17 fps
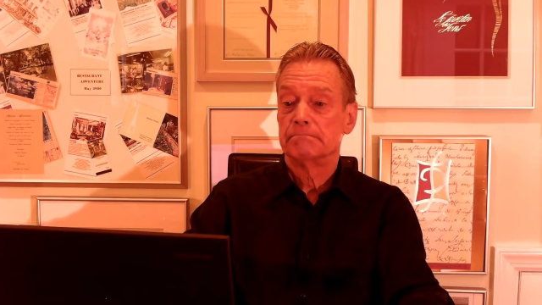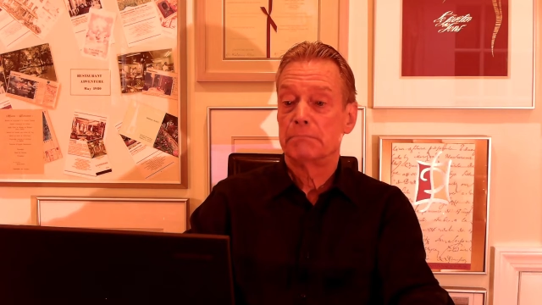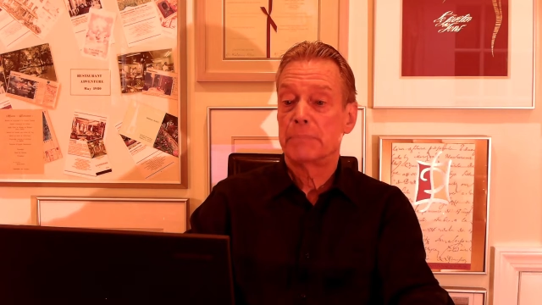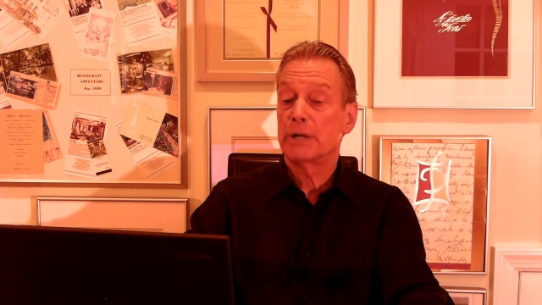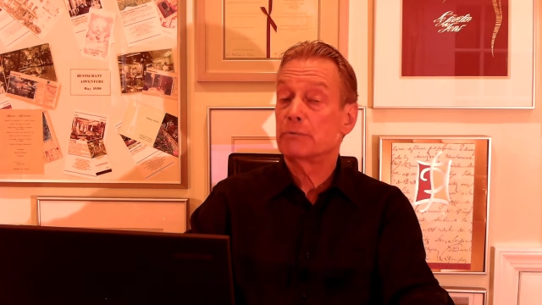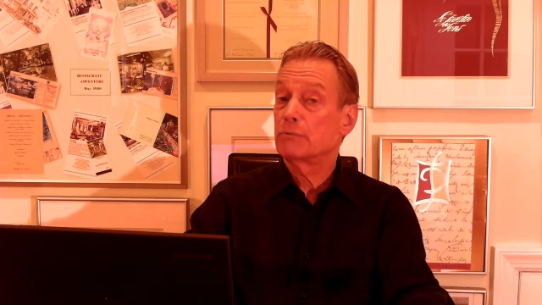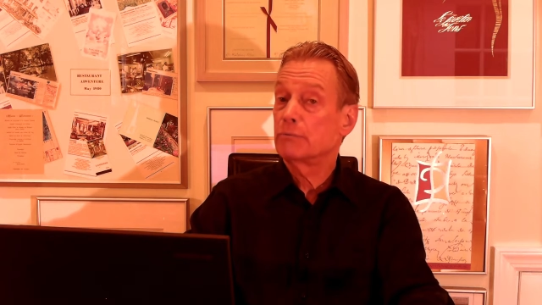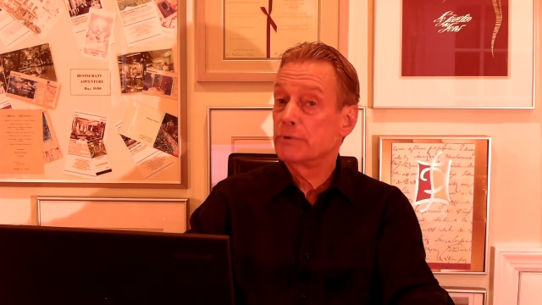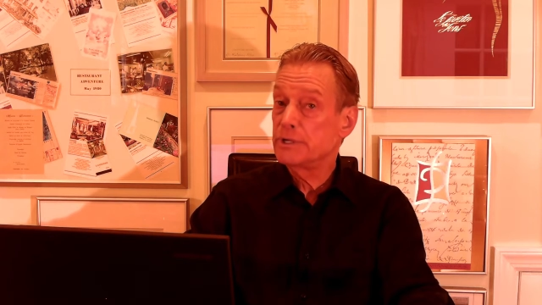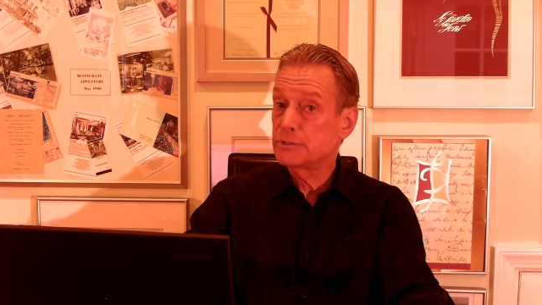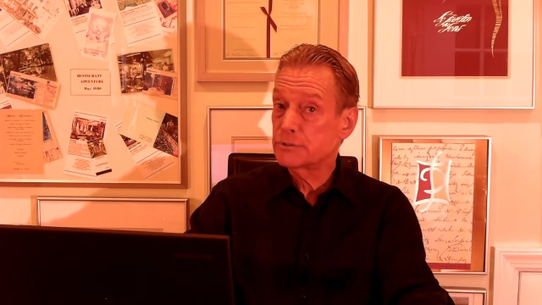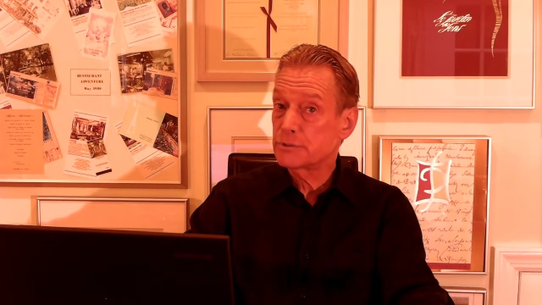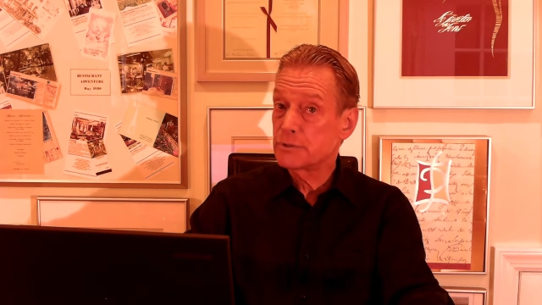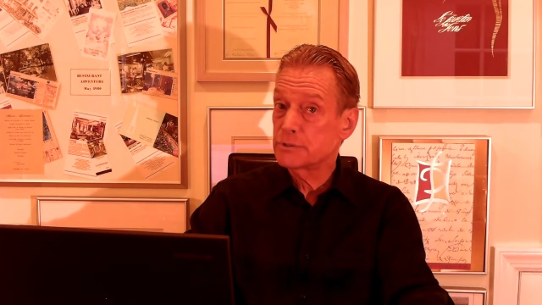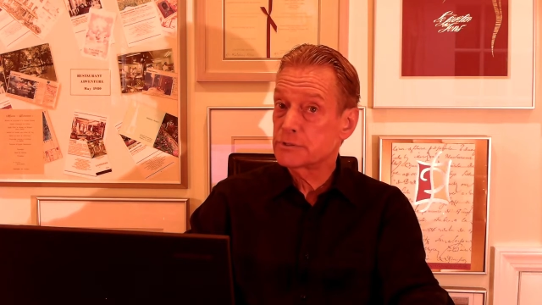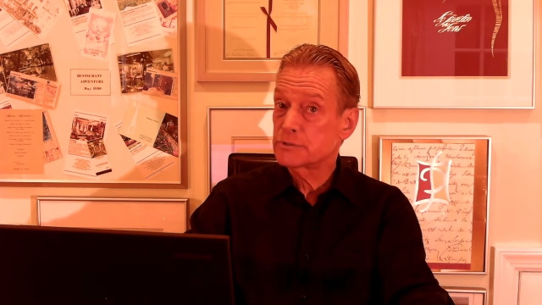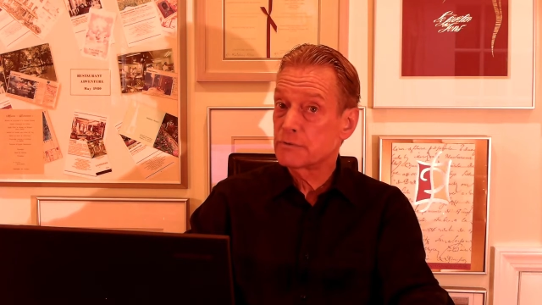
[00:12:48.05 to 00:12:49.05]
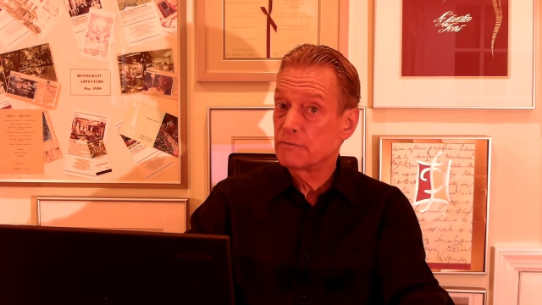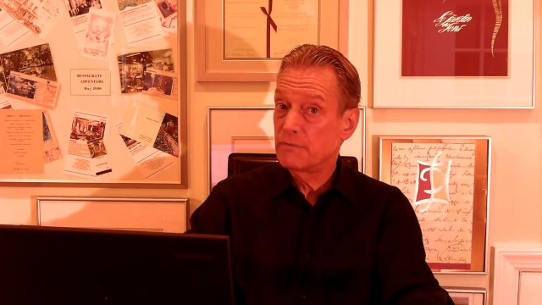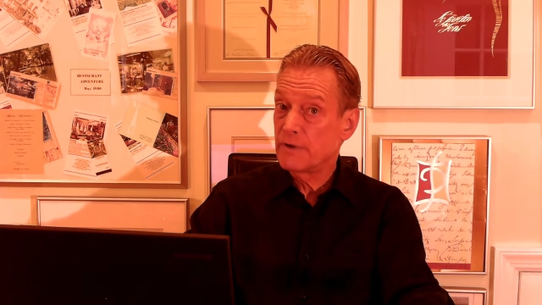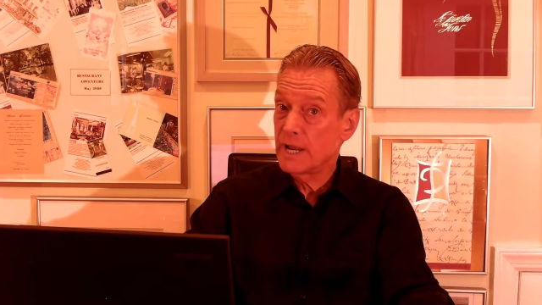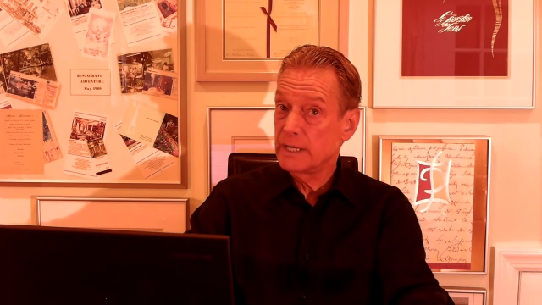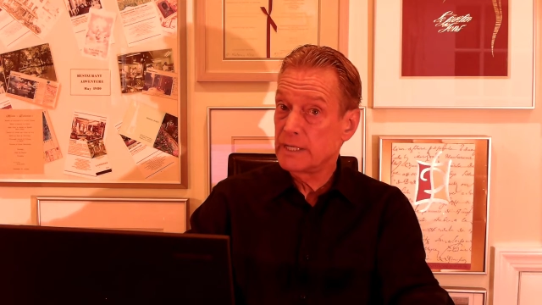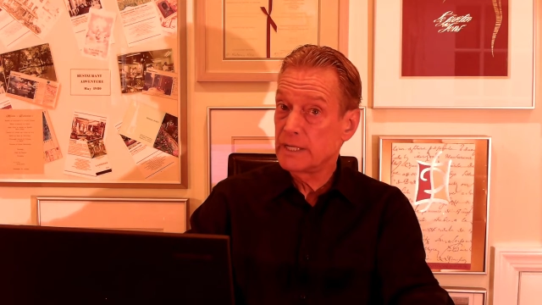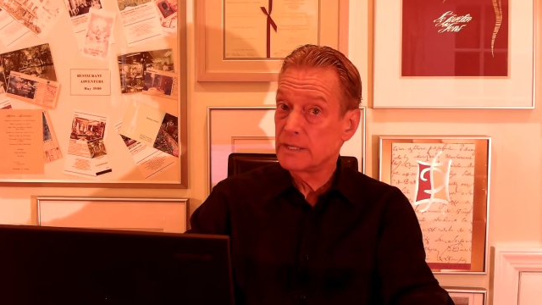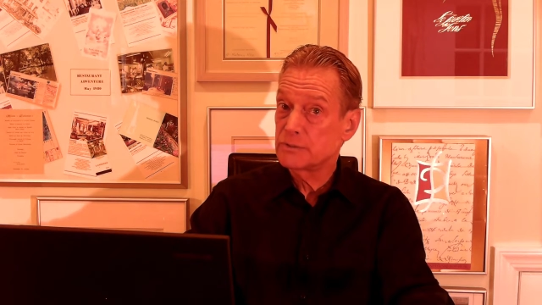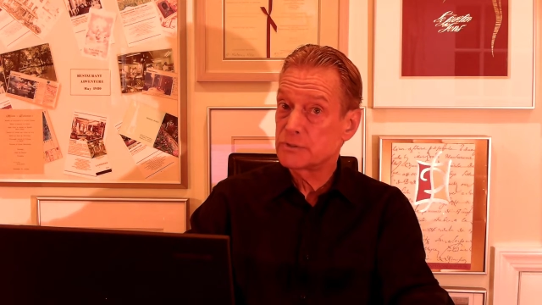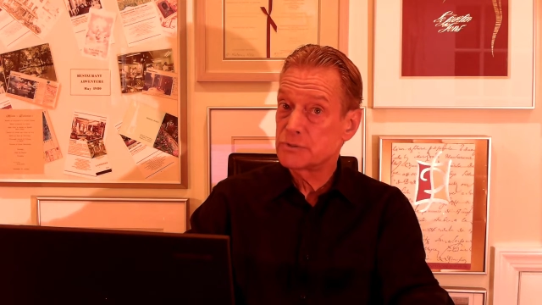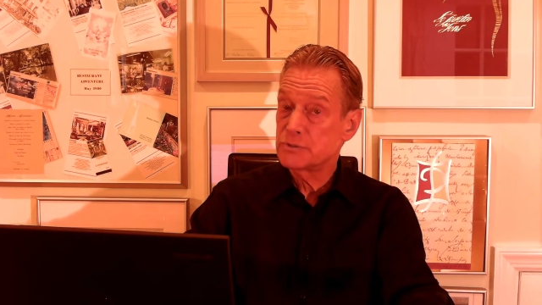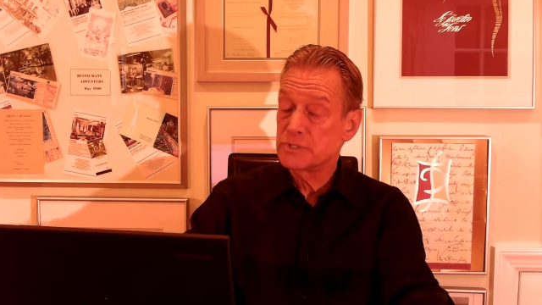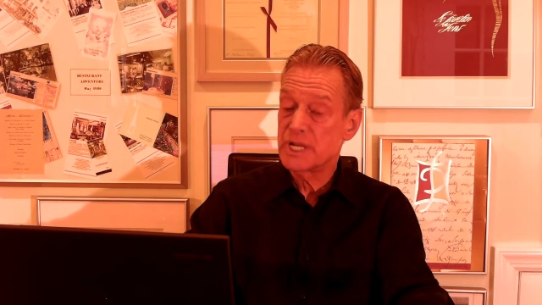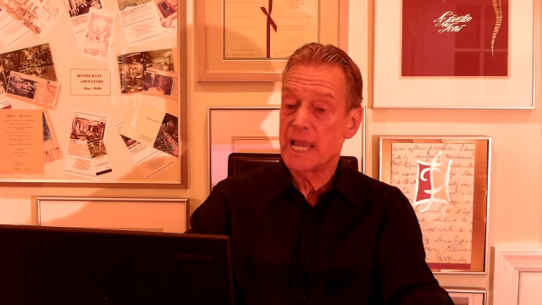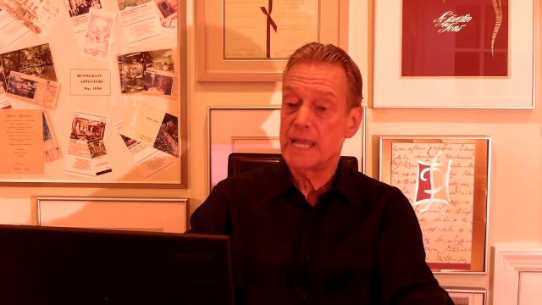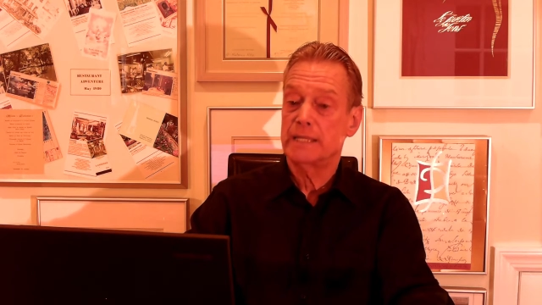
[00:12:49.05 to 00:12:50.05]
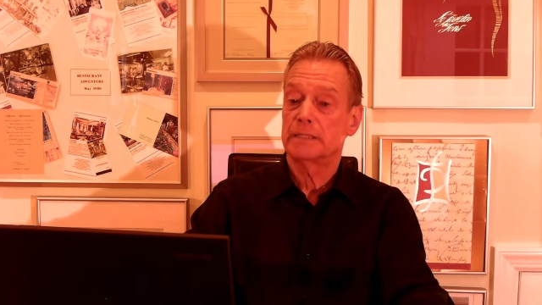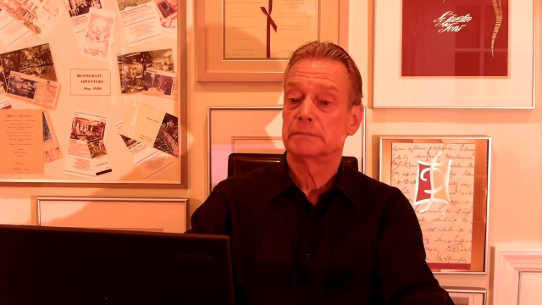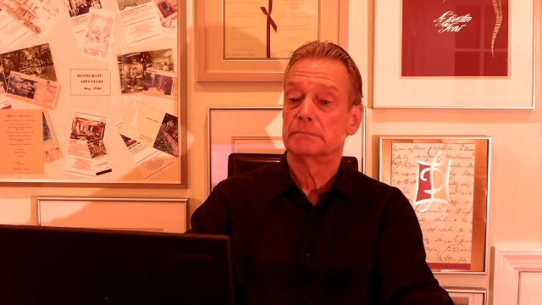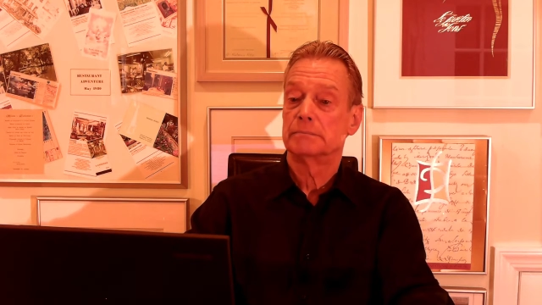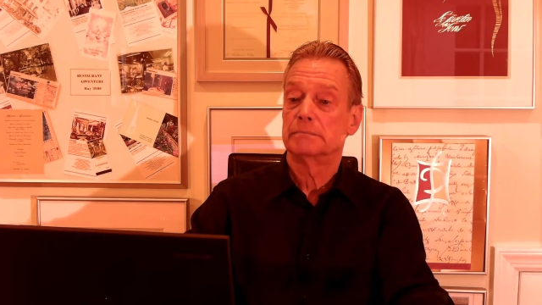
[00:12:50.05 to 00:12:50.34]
but research findings to date